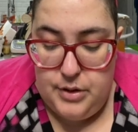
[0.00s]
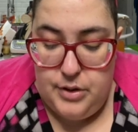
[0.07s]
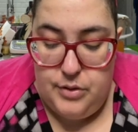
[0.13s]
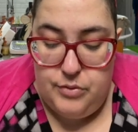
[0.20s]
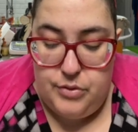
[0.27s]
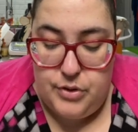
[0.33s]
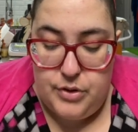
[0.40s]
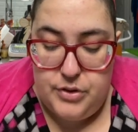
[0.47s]

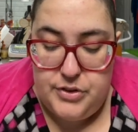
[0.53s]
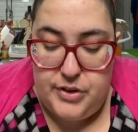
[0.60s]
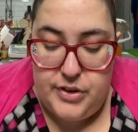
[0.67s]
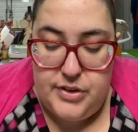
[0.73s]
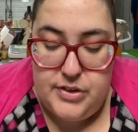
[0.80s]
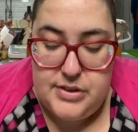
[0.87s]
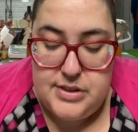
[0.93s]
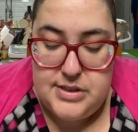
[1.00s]
for
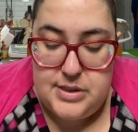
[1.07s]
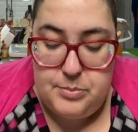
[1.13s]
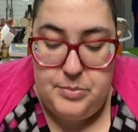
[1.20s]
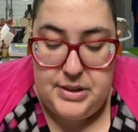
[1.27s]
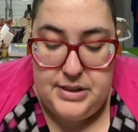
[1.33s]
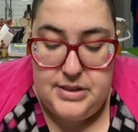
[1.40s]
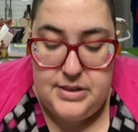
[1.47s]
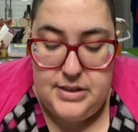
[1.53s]
the
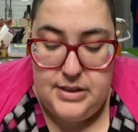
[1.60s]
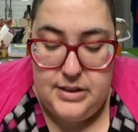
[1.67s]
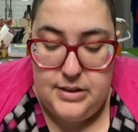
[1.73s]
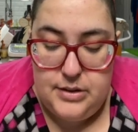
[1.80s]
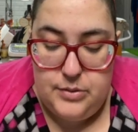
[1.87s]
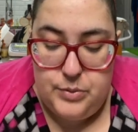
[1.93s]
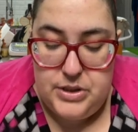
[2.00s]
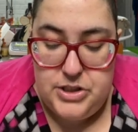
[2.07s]
Simply
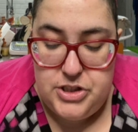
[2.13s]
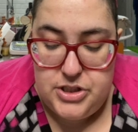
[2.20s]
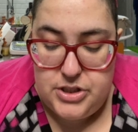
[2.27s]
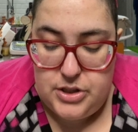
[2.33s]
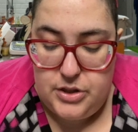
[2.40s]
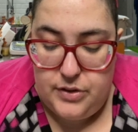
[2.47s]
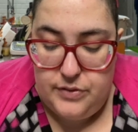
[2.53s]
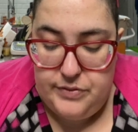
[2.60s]
Witch
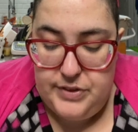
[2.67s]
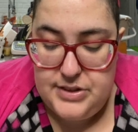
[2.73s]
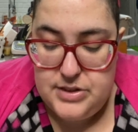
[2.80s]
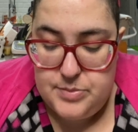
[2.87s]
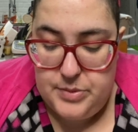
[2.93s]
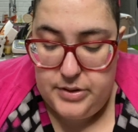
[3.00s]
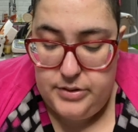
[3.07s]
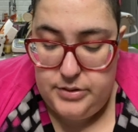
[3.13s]
of this
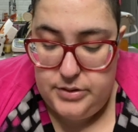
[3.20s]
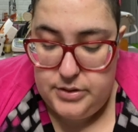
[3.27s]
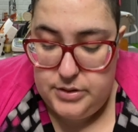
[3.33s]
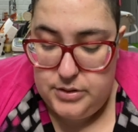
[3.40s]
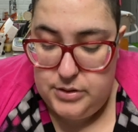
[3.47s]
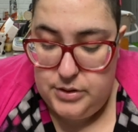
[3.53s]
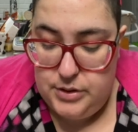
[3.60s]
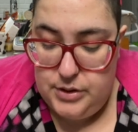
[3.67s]

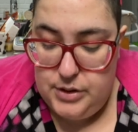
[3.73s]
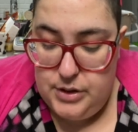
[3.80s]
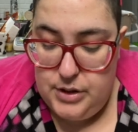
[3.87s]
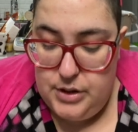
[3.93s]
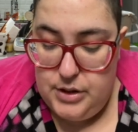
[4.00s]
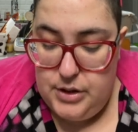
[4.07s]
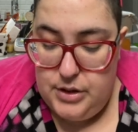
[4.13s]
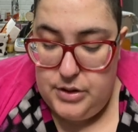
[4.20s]
month.
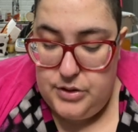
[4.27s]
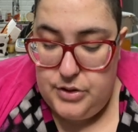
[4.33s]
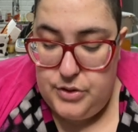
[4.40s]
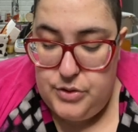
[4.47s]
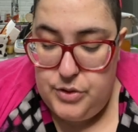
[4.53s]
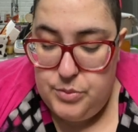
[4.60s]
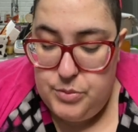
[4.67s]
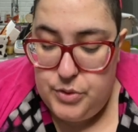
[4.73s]
The
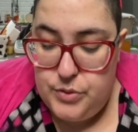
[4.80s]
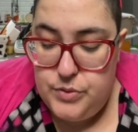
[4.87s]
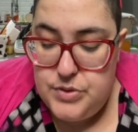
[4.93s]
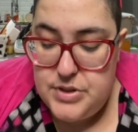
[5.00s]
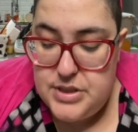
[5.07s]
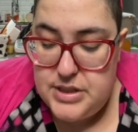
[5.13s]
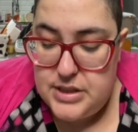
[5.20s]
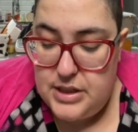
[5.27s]
new moon
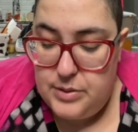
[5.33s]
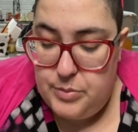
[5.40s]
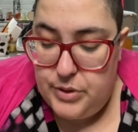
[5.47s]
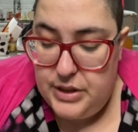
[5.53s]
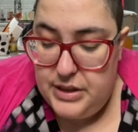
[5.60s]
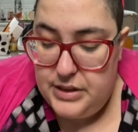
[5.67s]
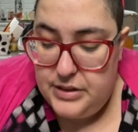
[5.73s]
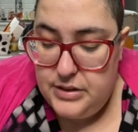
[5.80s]

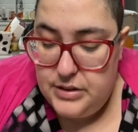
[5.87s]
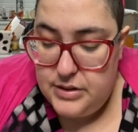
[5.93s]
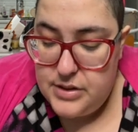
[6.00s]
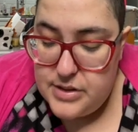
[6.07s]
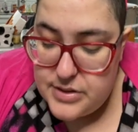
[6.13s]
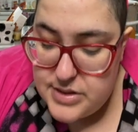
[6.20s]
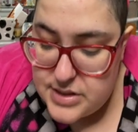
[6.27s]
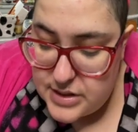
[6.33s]

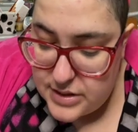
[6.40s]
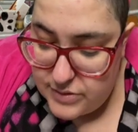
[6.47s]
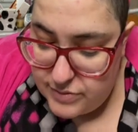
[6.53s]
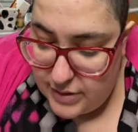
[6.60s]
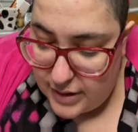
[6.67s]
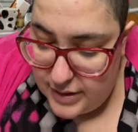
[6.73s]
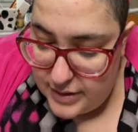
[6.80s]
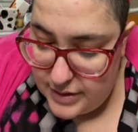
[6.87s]

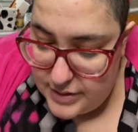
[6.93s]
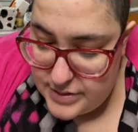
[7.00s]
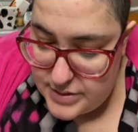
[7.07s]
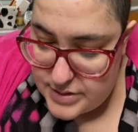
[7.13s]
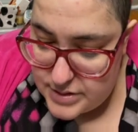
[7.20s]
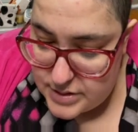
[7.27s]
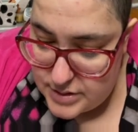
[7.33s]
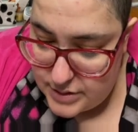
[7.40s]

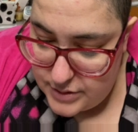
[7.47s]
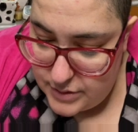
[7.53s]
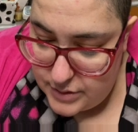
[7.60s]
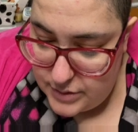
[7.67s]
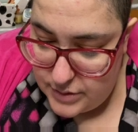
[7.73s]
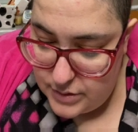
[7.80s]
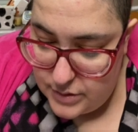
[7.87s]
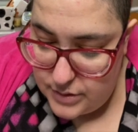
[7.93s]
signifies
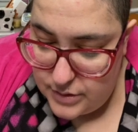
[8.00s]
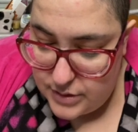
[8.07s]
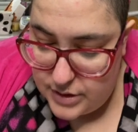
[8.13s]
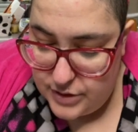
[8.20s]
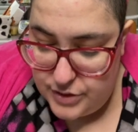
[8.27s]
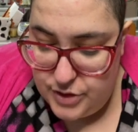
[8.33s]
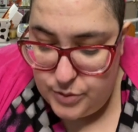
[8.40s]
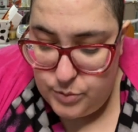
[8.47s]

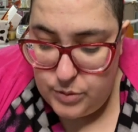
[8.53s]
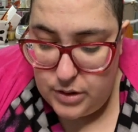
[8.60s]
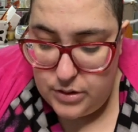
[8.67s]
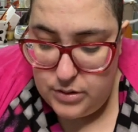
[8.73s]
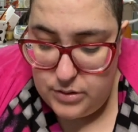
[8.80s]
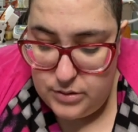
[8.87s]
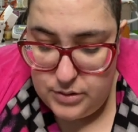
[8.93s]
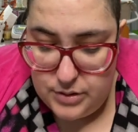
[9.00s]
renewal,